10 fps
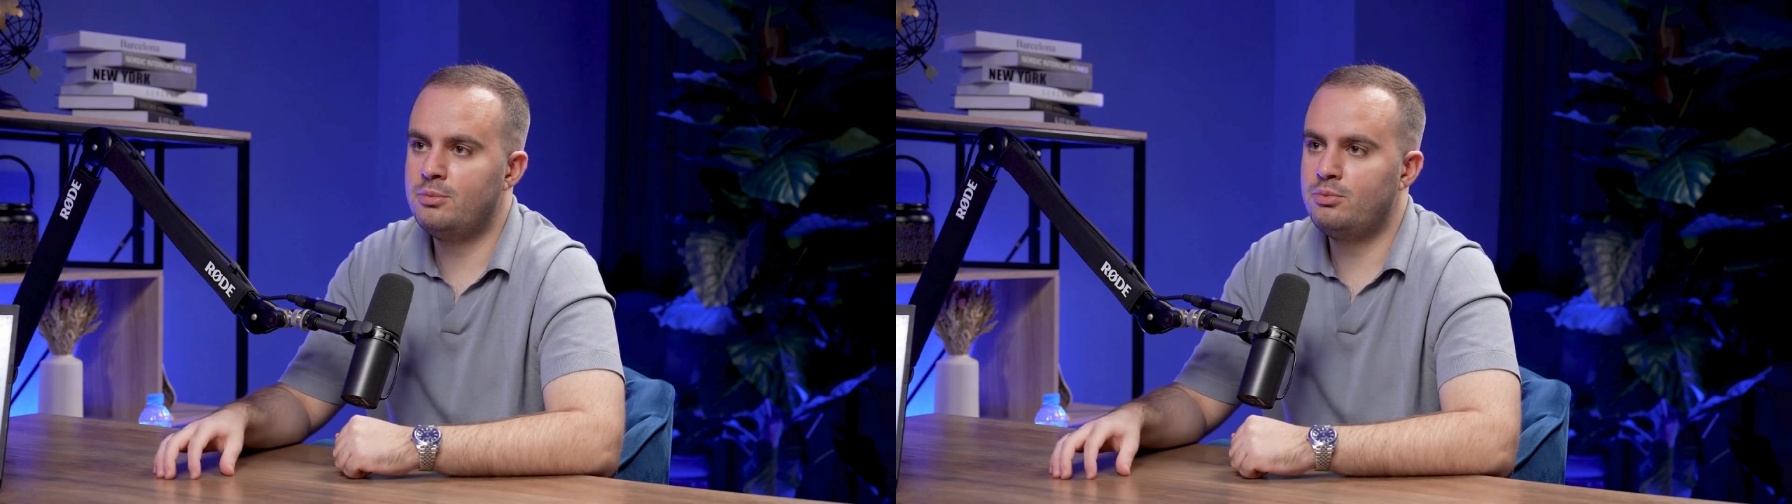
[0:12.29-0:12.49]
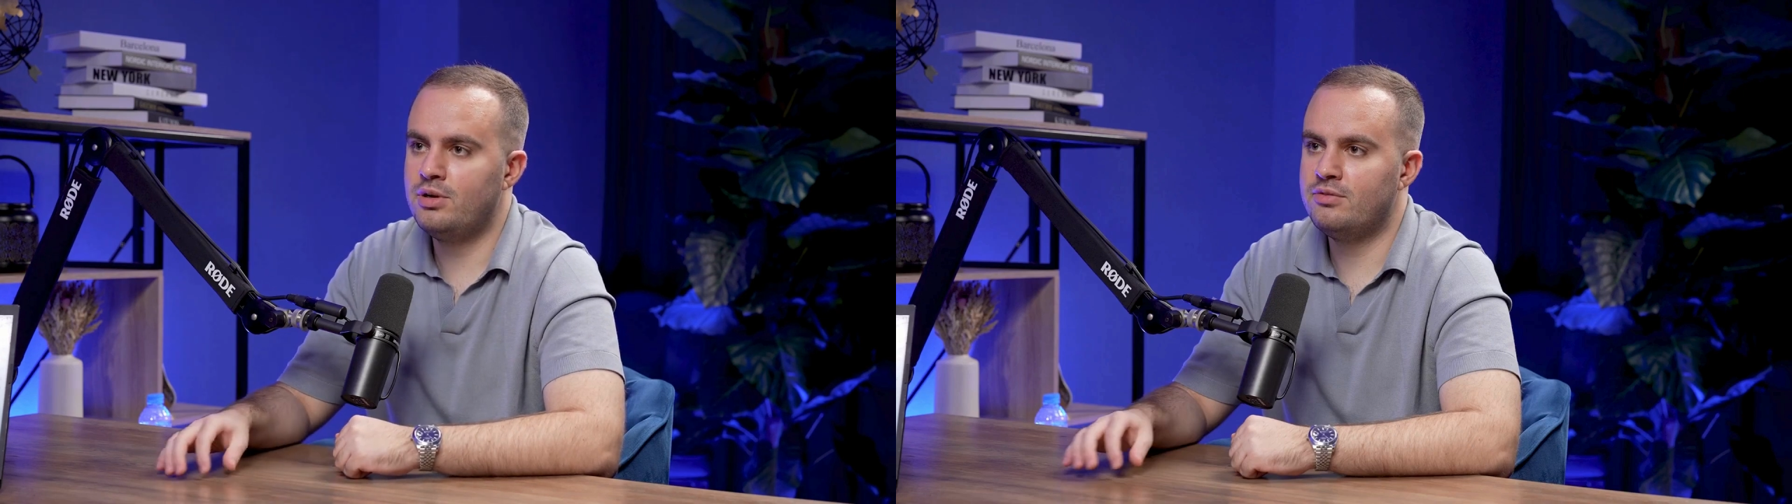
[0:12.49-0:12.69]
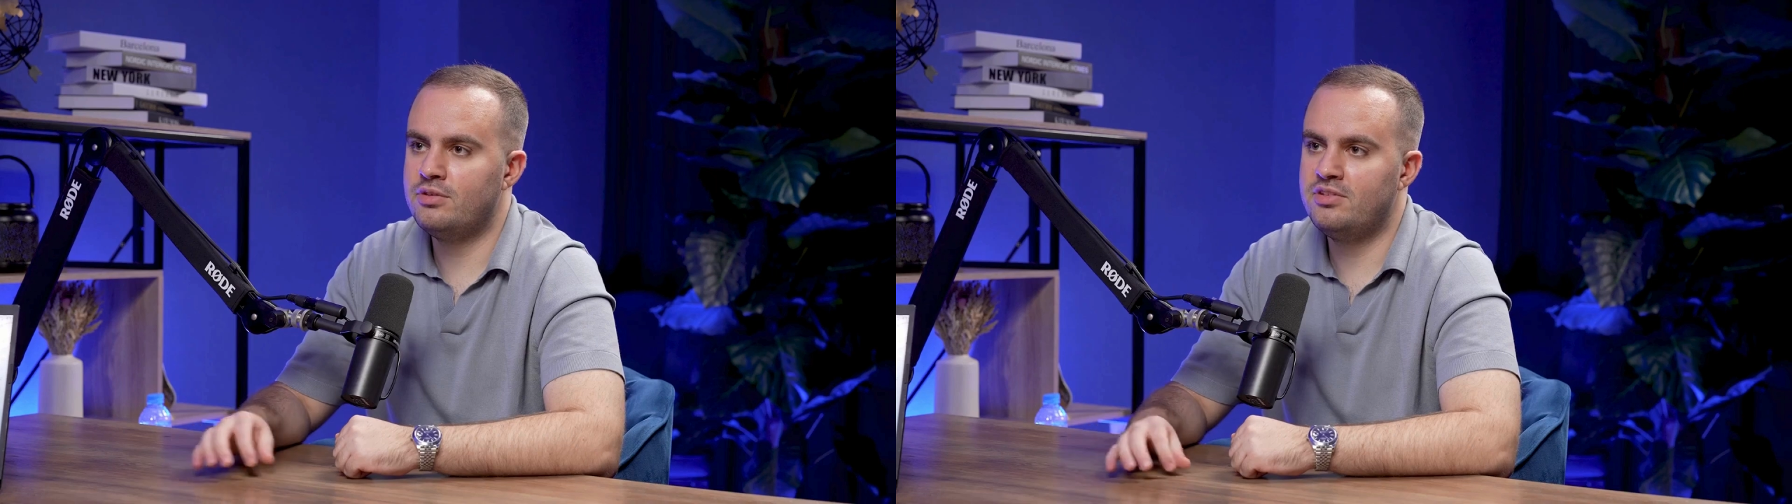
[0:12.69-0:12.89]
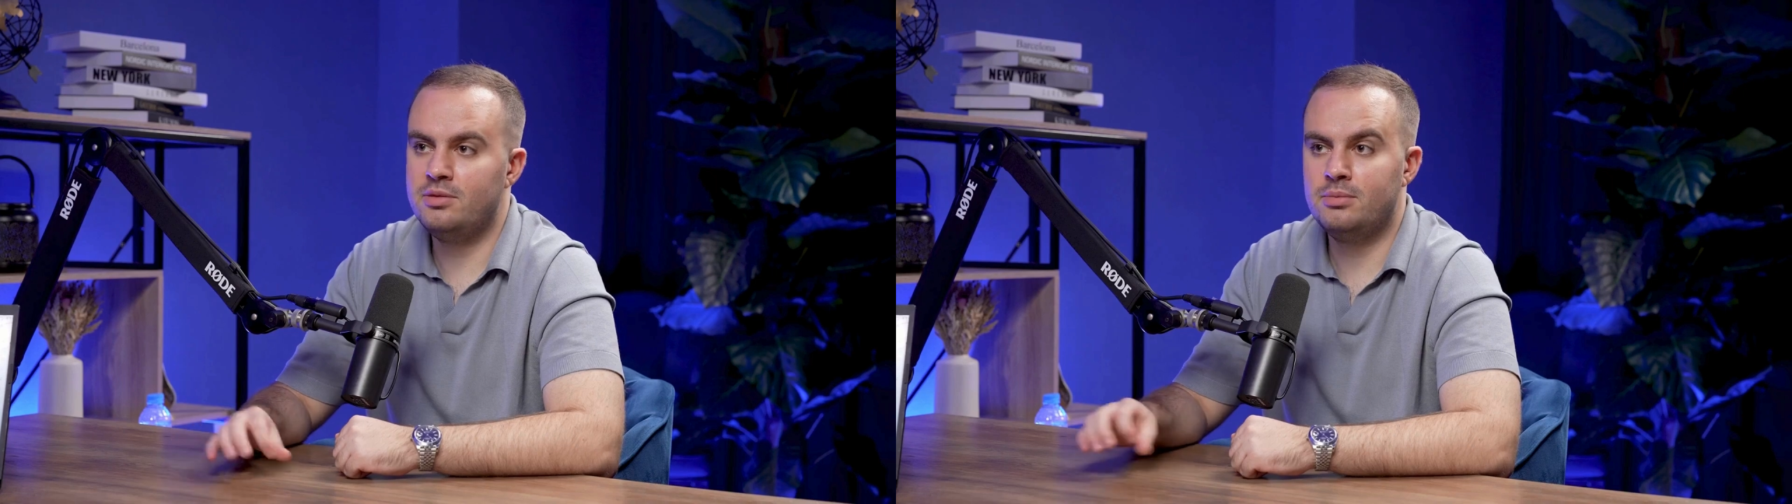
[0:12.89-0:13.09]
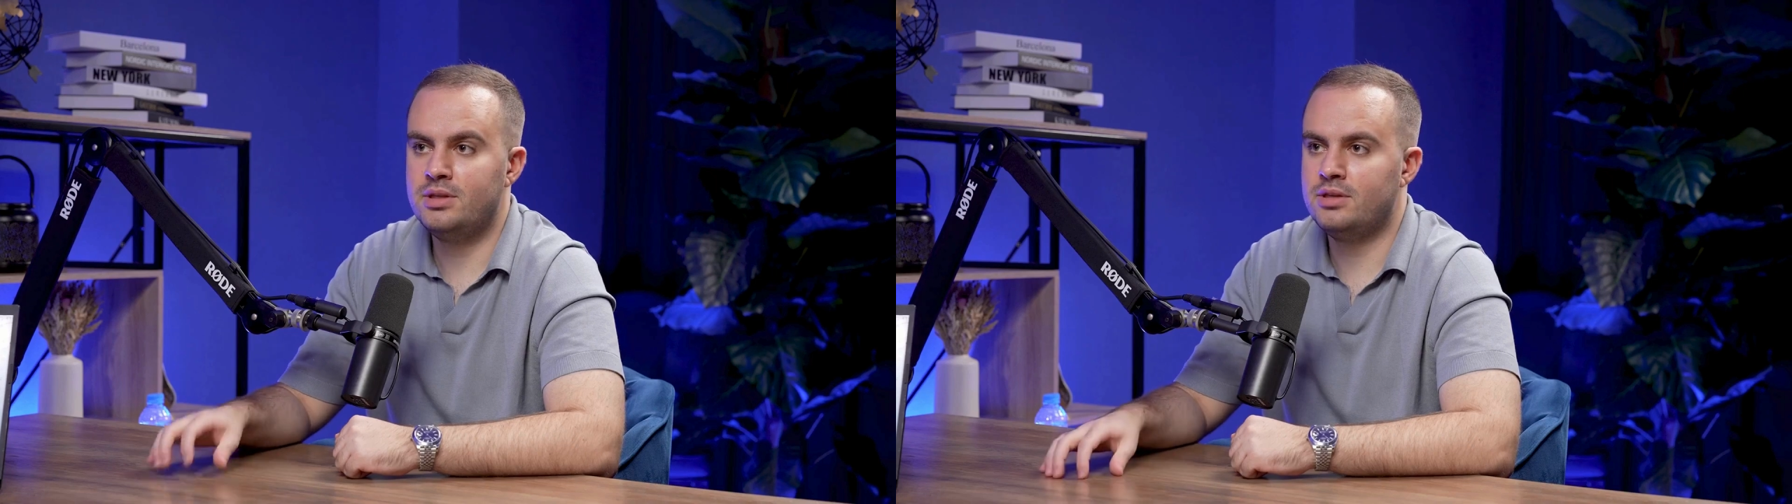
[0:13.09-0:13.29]
we have the team
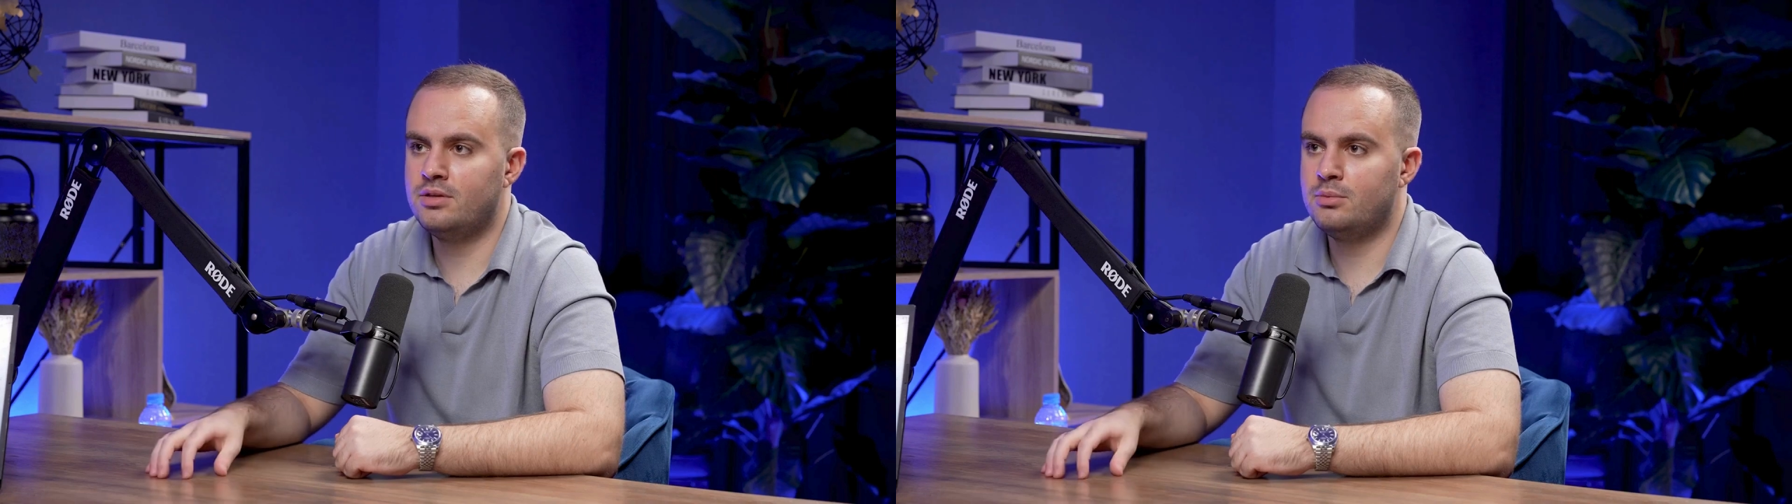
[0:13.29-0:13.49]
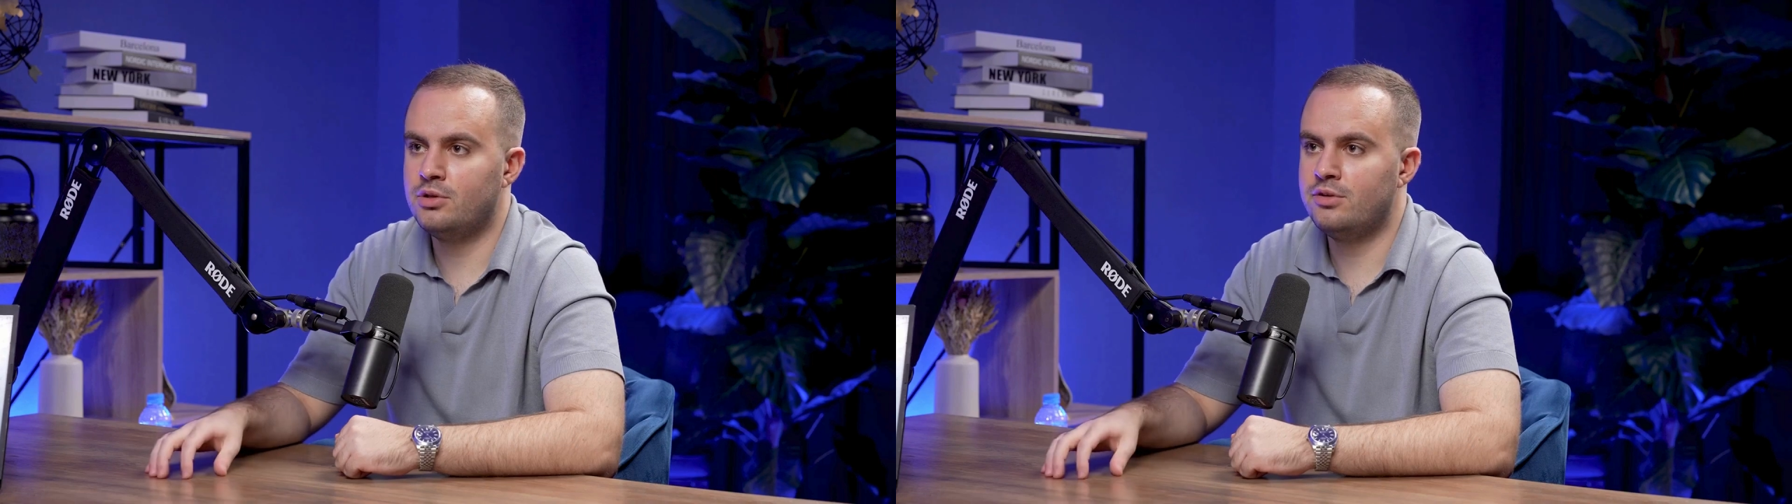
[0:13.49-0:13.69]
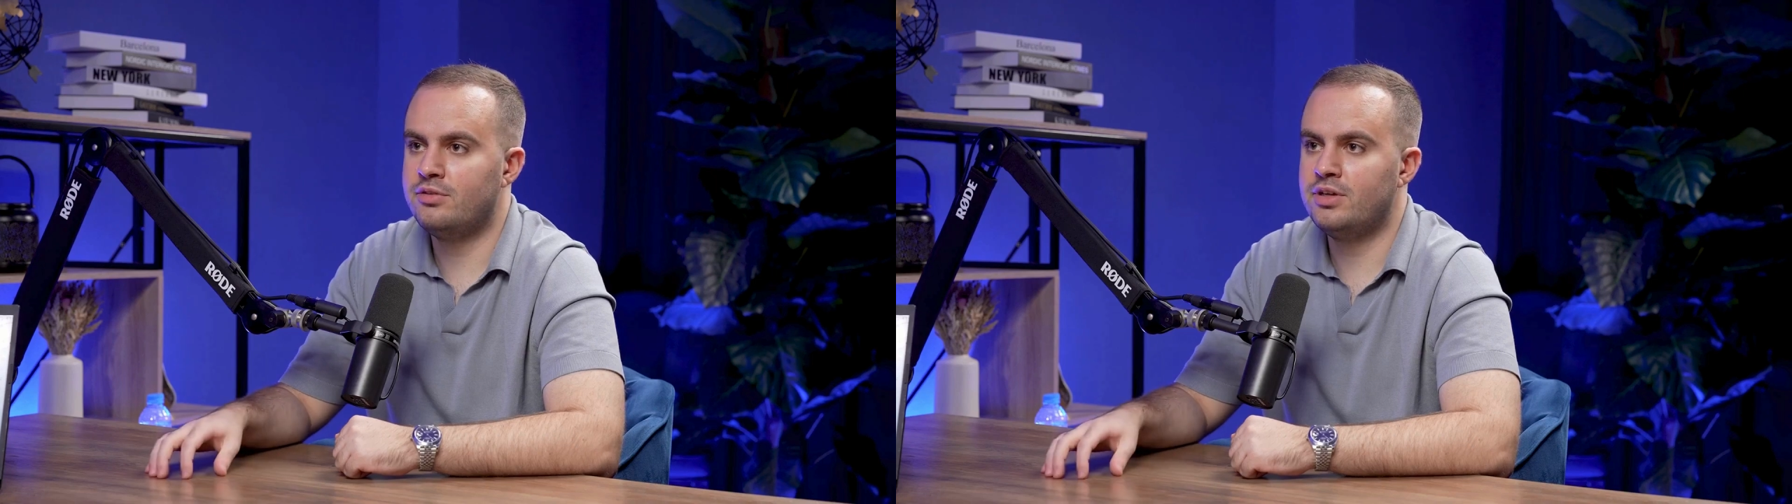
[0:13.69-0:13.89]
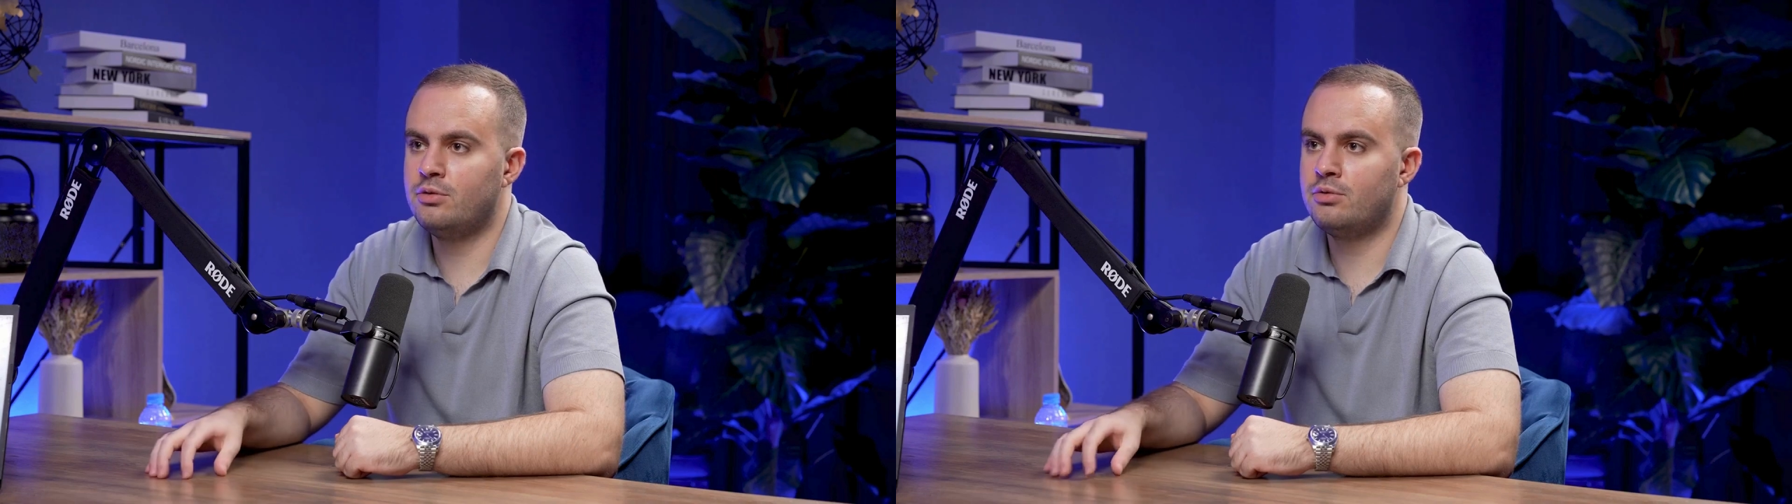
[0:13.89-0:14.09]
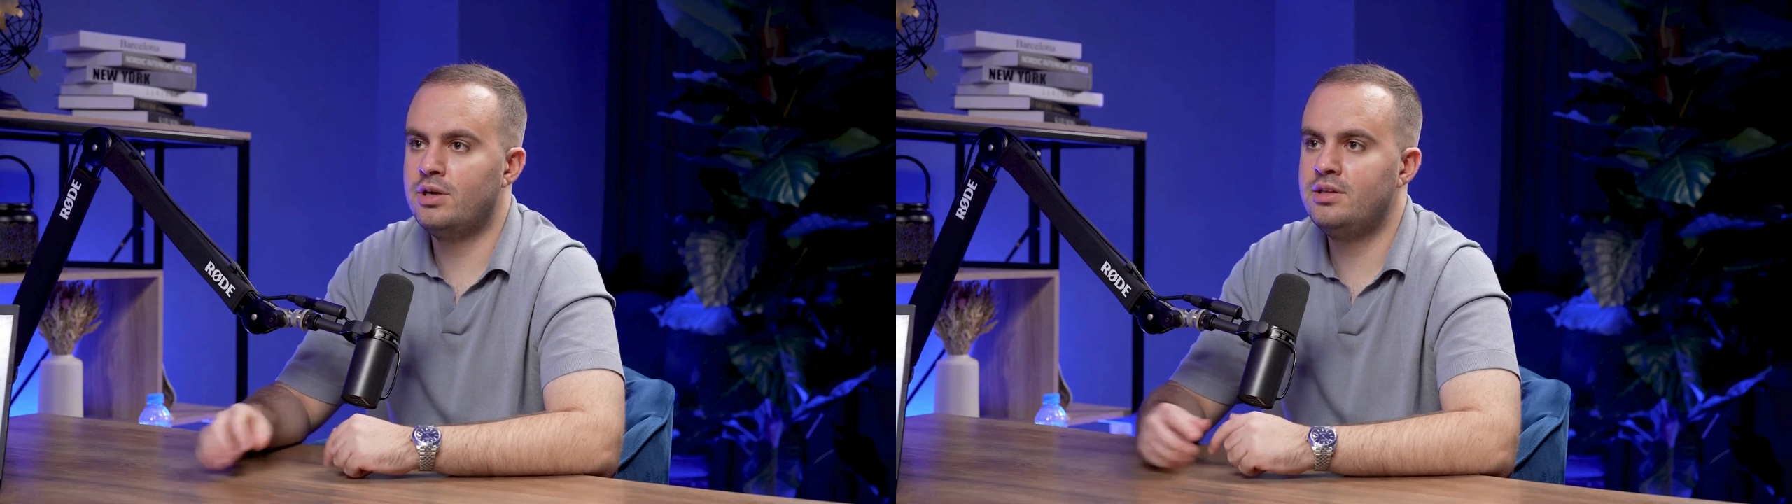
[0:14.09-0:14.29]
in Moldova and
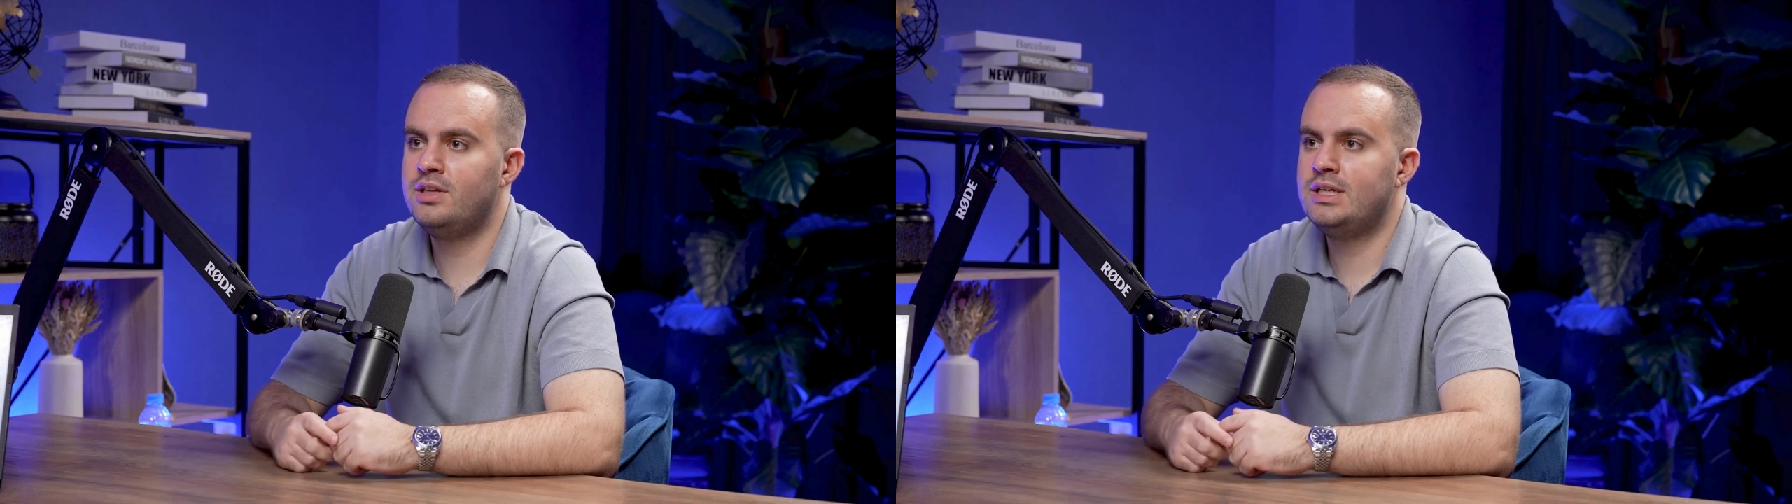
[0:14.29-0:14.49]
Ukraine.